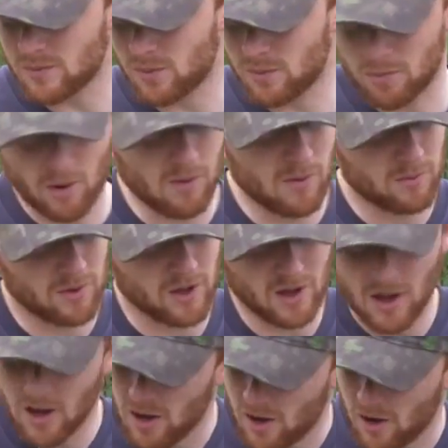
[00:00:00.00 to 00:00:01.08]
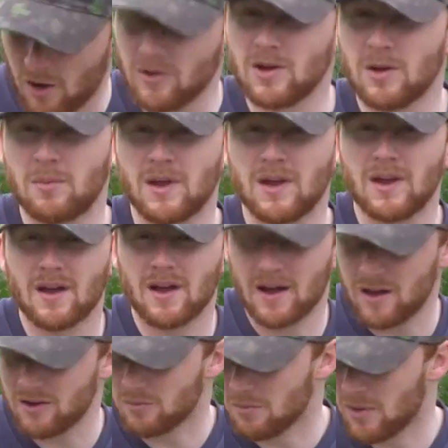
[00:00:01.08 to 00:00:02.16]
would probably only be
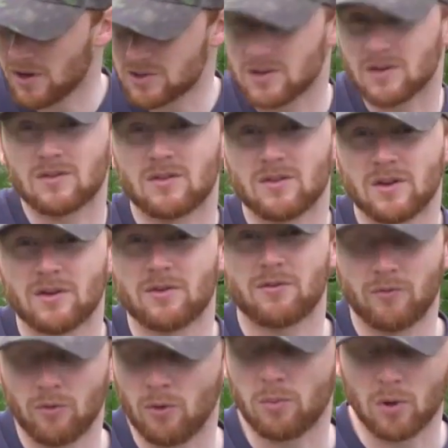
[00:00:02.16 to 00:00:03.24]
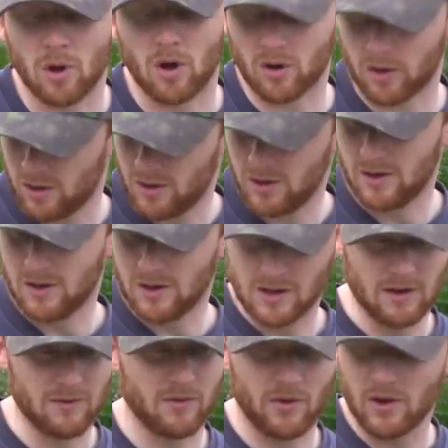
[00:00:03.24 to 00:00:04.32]
as much as this full block,
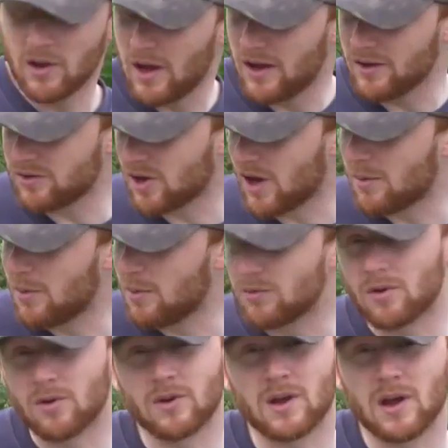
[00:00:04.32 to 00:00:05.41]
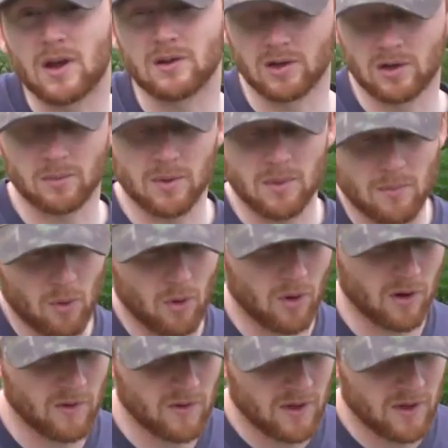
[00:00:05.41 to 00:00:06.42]
given that last time it was only a little bit more.